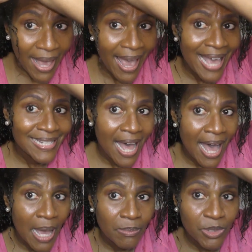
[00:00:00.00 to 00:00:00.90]
At
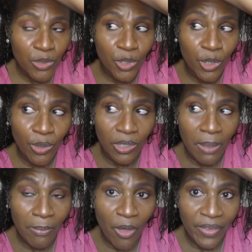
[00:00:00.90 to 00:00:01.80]
times it'll curl
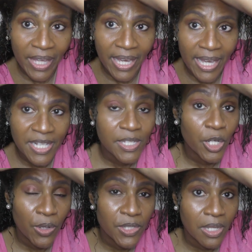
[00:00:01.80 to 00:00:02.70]
up on the ends. It
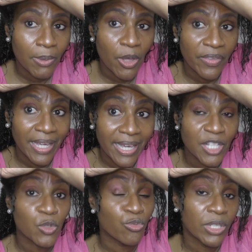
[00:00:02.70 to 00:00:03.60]
curls up on the
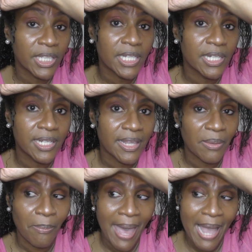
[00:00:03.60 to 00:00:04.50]
ends really good in the
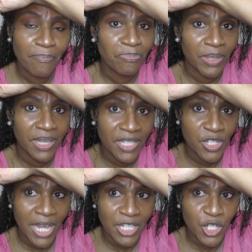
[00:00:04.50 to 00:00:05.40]
back, but this
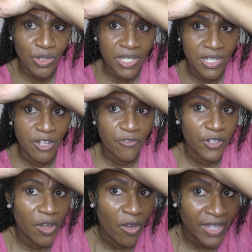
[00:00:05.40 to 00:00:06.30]
texture is
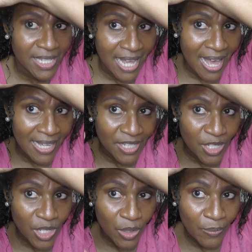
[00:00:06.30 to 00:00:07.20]
different on the sides.
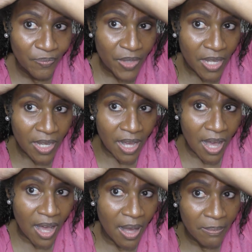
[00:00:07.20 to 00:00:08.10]
So
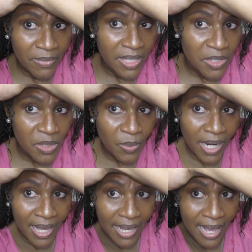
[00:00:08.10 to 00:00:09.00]
this is what
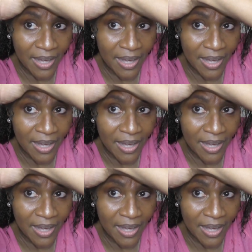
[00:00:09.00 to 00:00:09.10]
I got